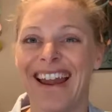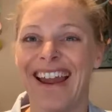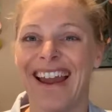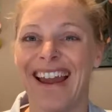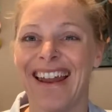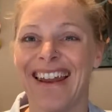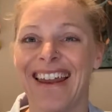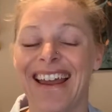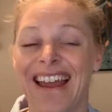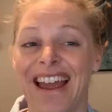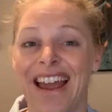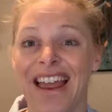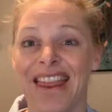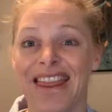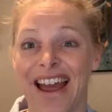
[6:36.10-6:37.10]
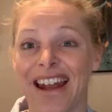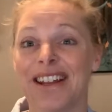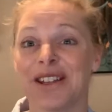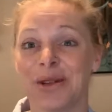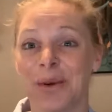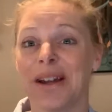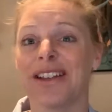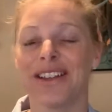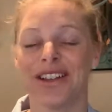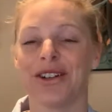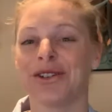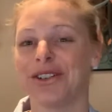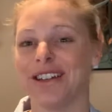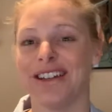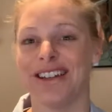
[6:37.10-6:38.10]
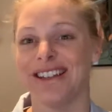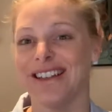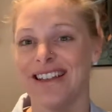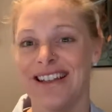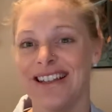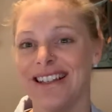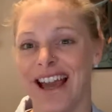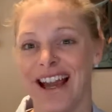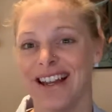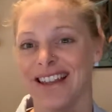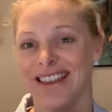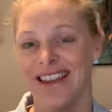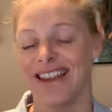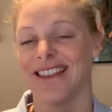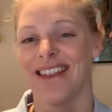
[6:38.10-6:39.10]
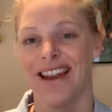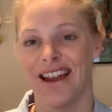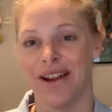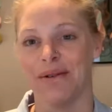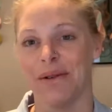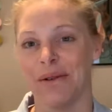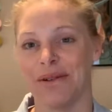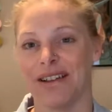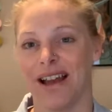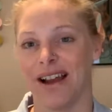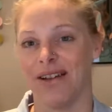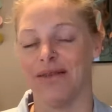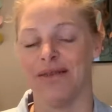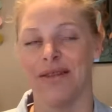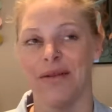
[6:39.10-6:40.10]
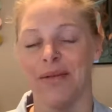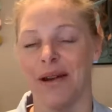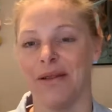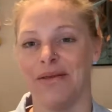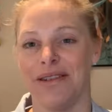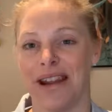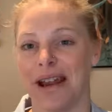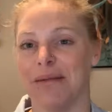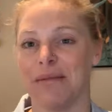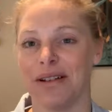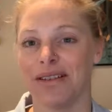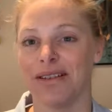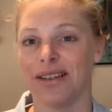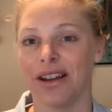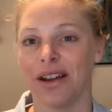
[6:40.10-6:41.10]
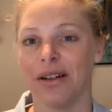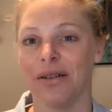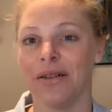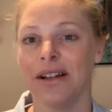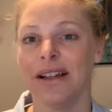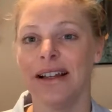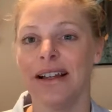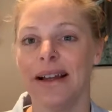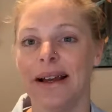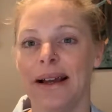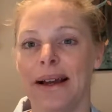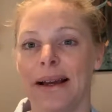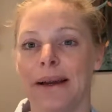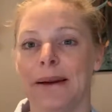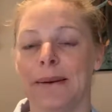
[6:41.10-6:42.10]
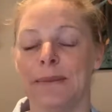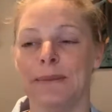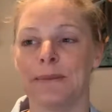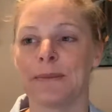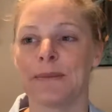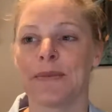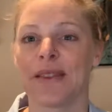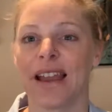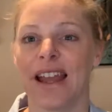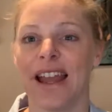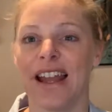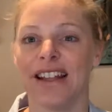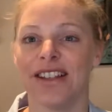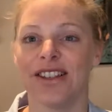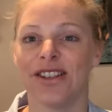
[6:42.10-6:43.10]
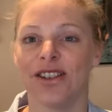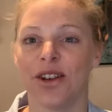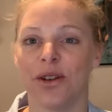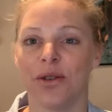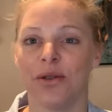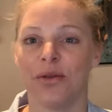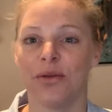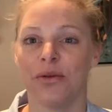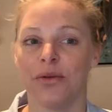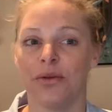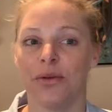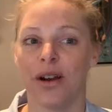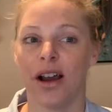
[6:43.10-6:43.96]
And that is quite literally the exact thing that I wrote down about 9 months ago. And so